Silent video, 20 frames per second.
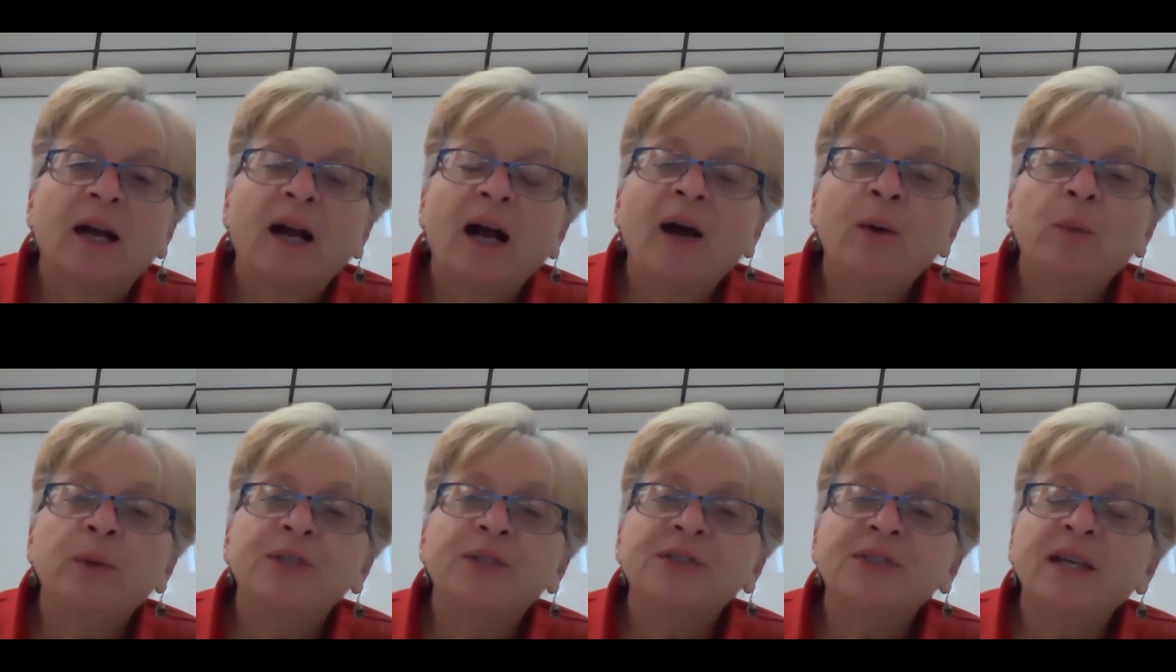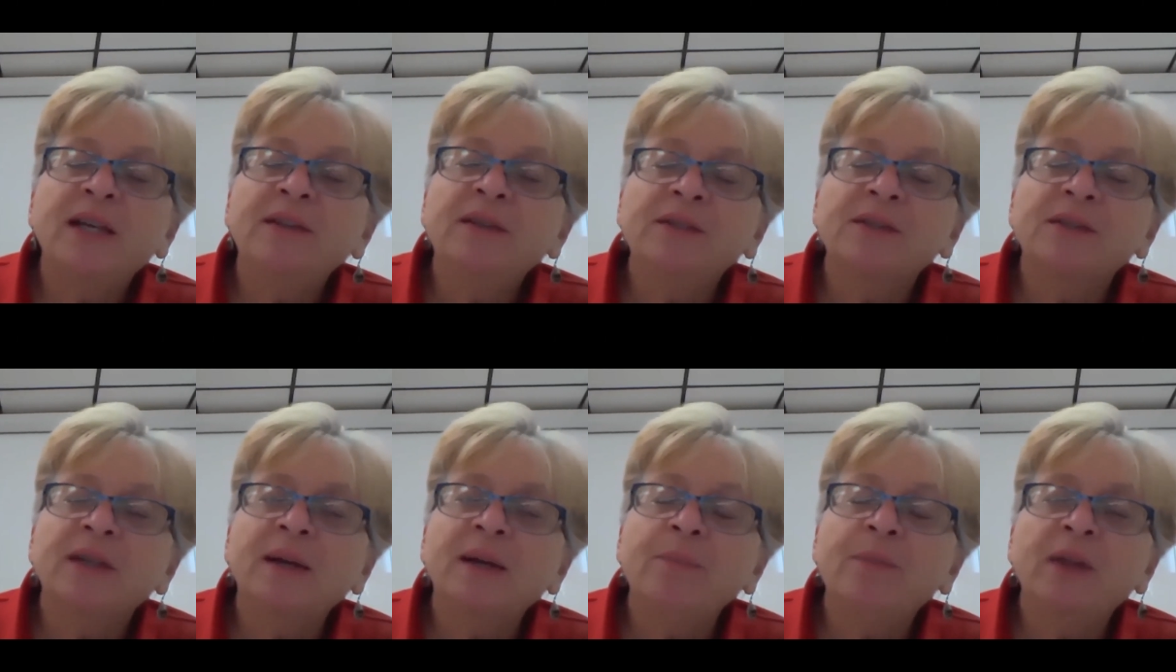I would say the
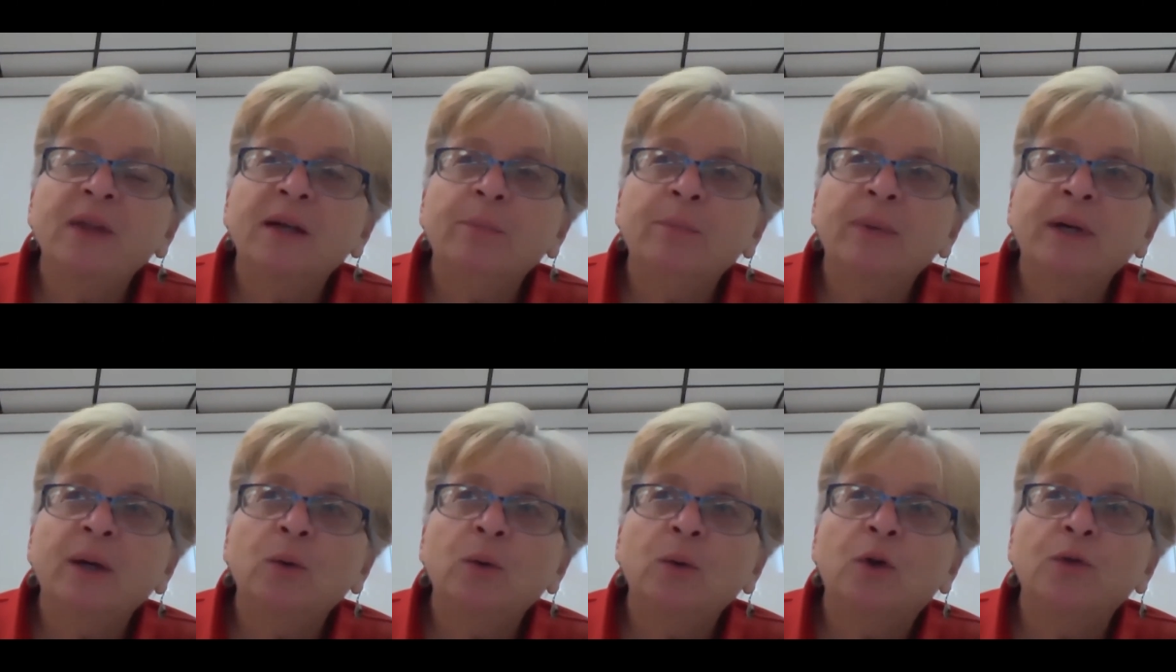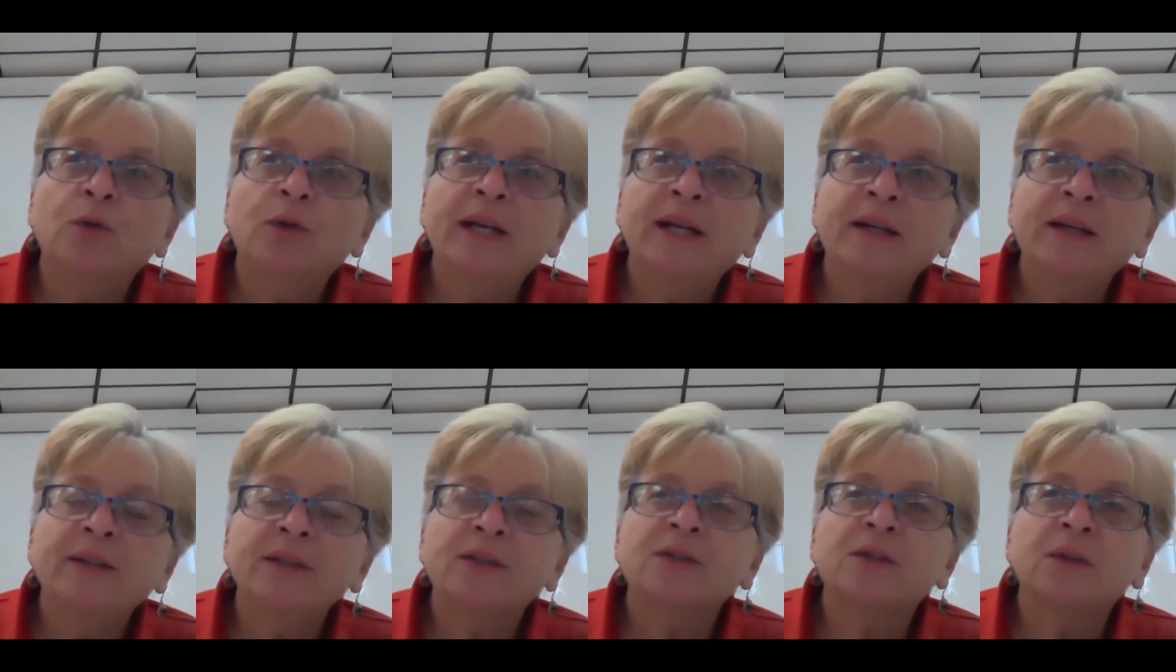same thing about
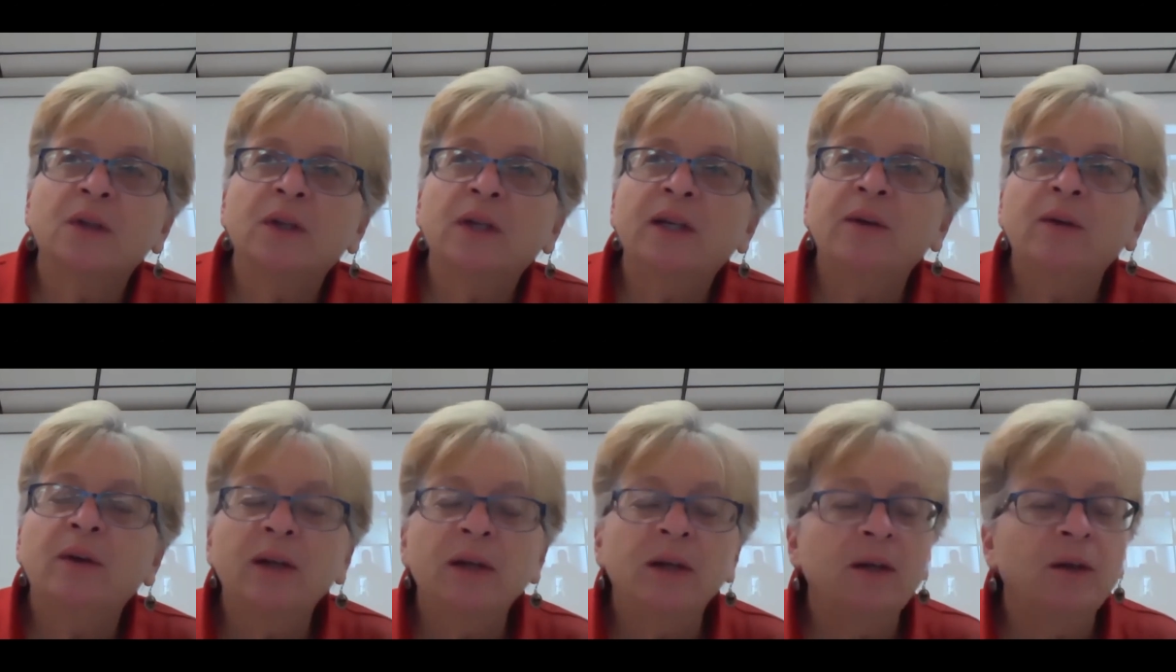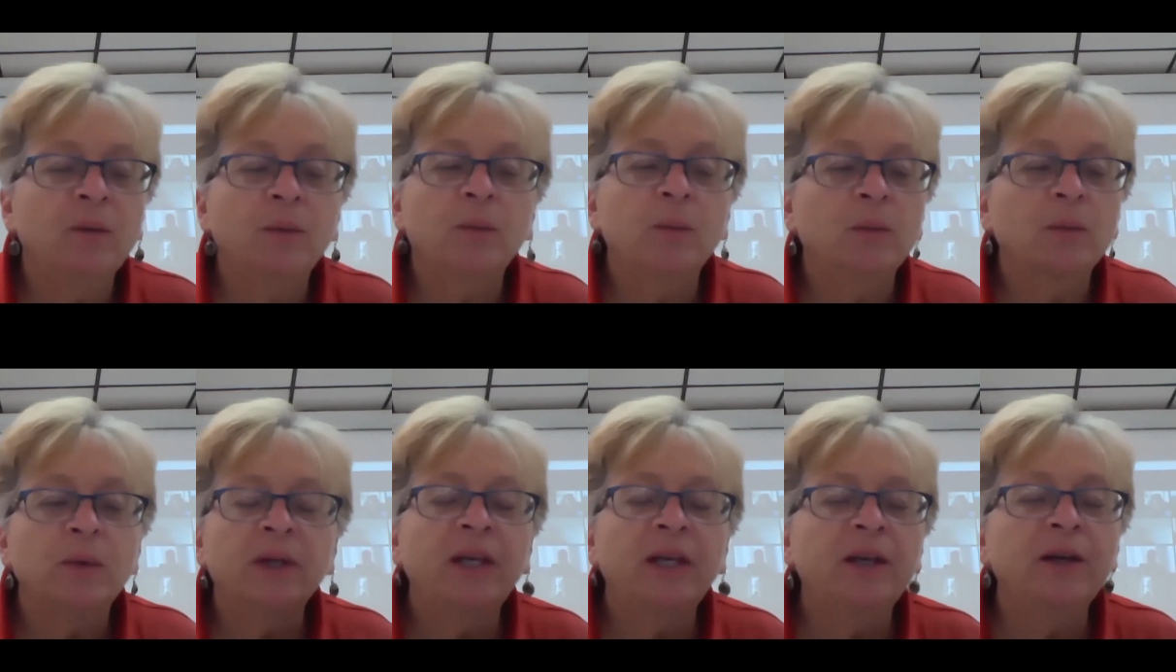grants. And
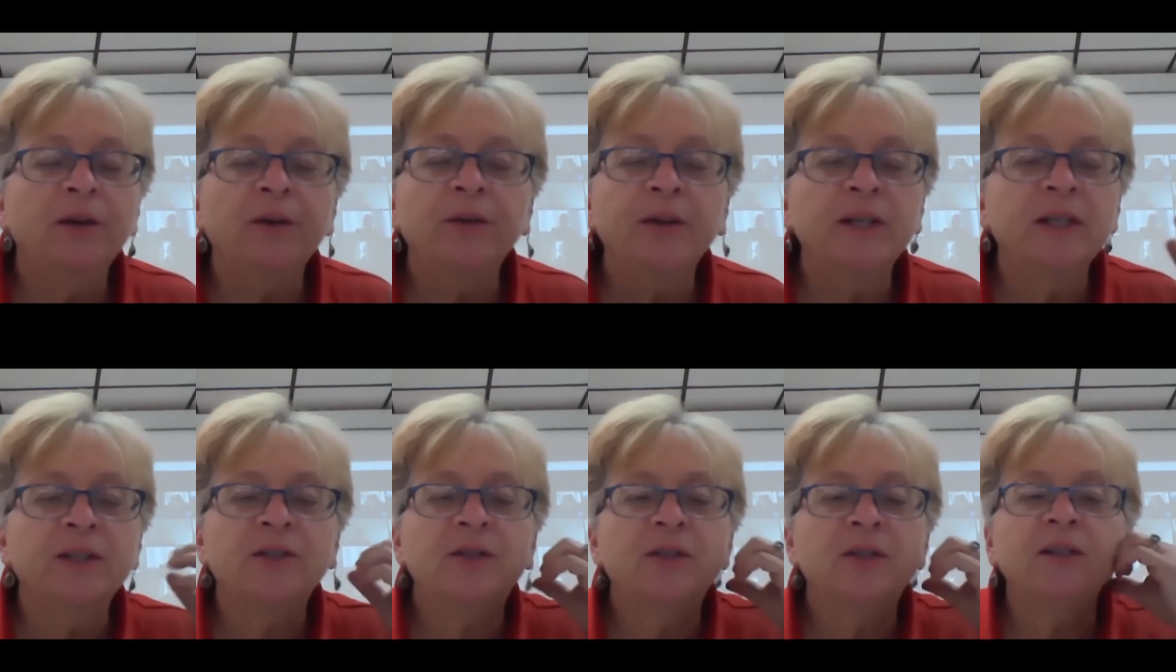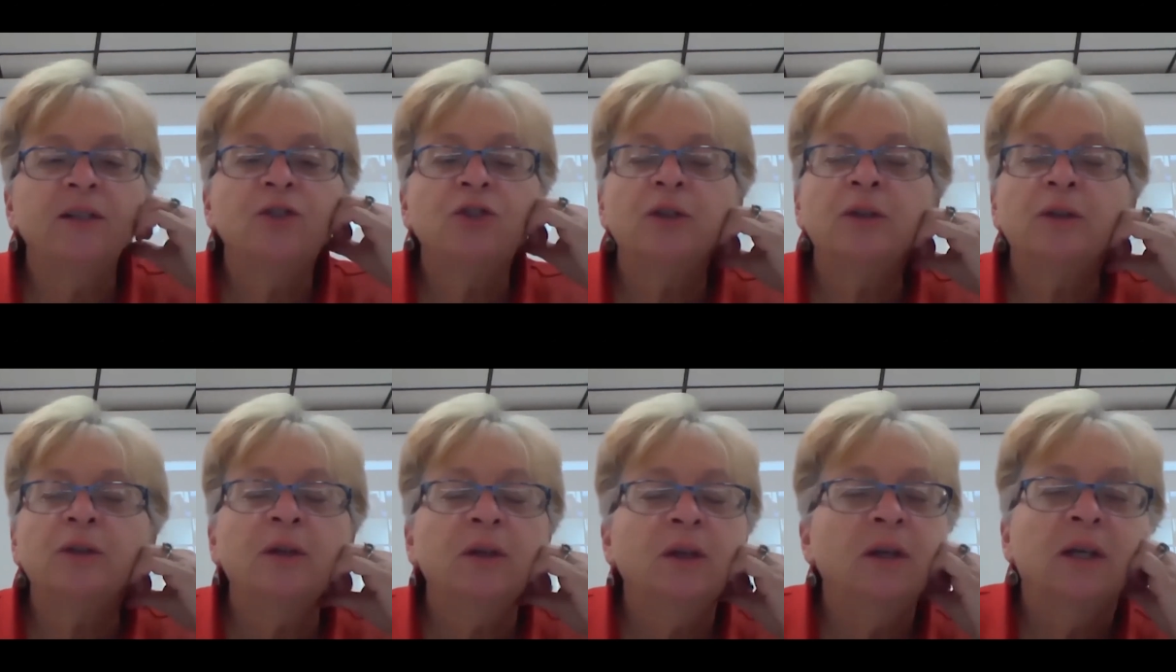here in
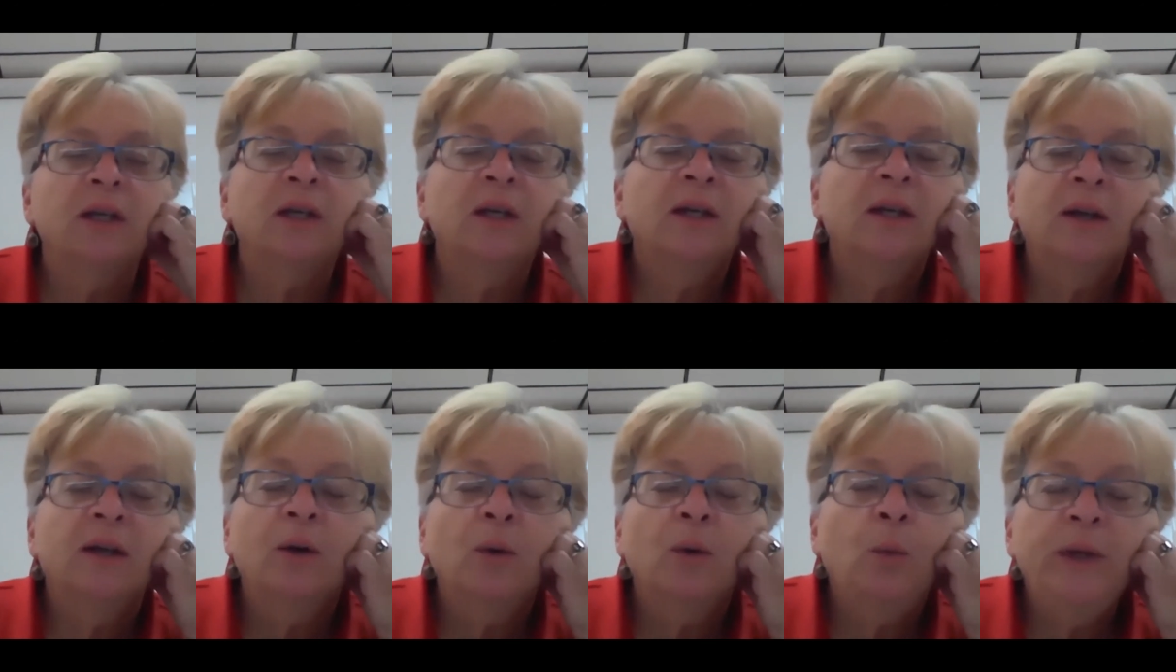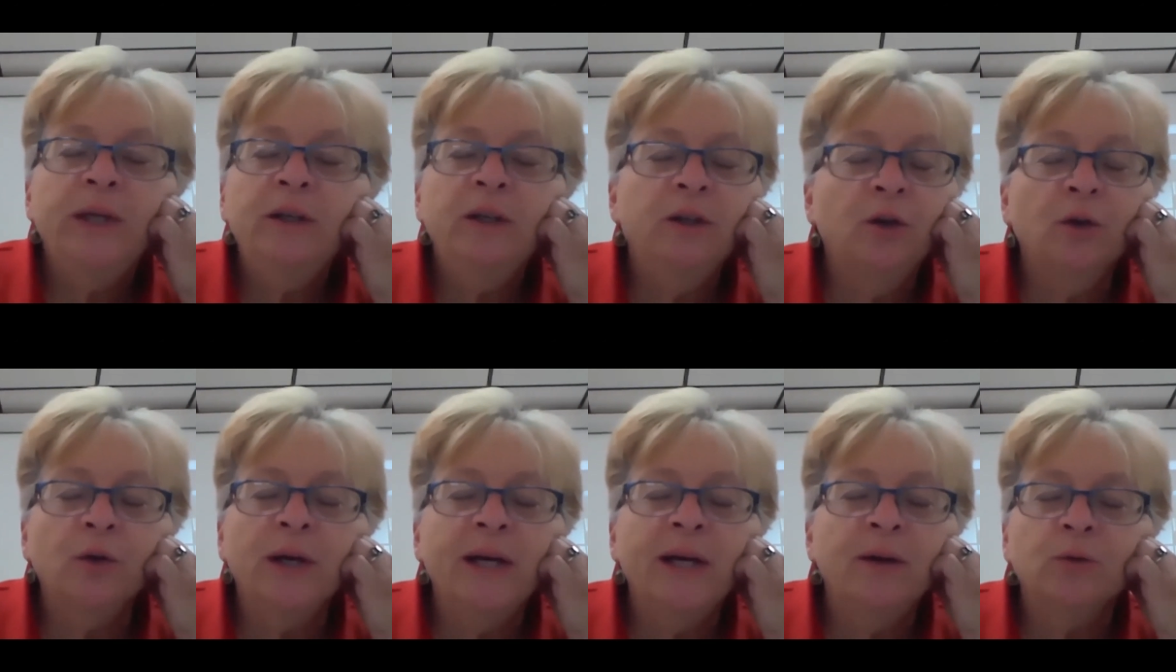Extension, we
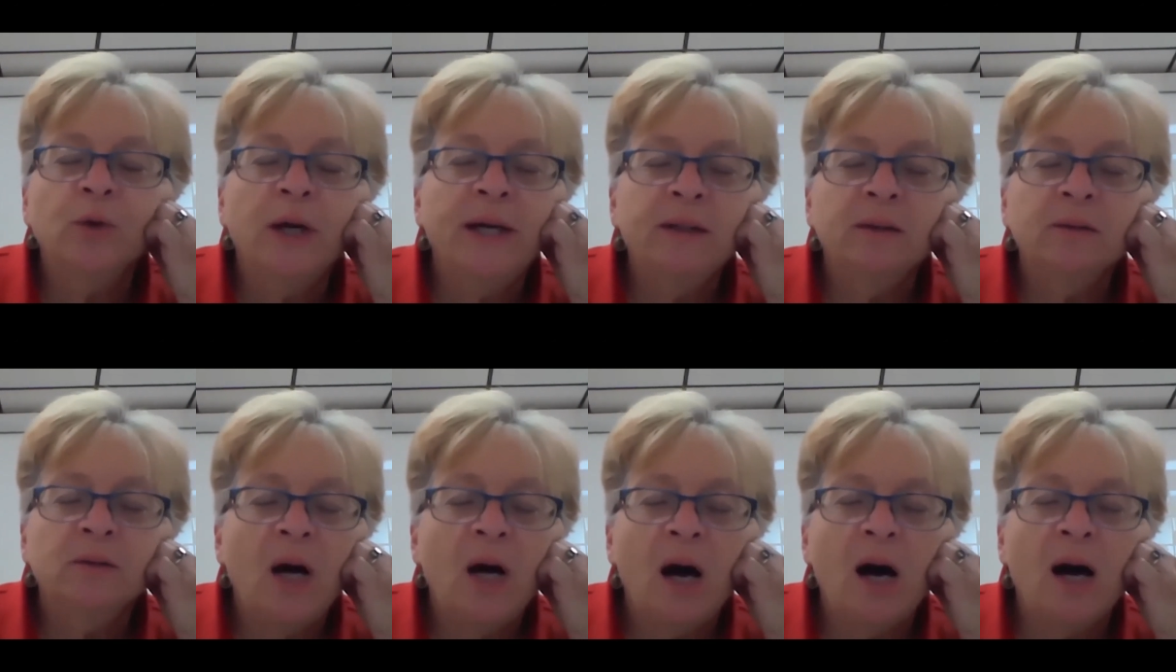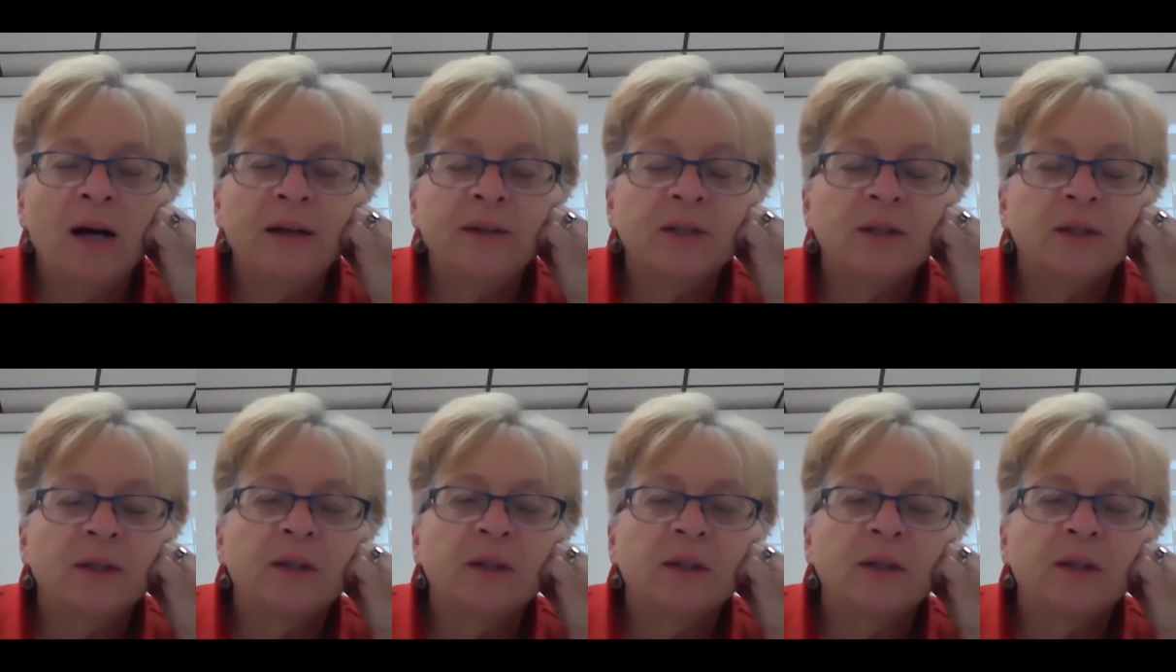grant write a lot.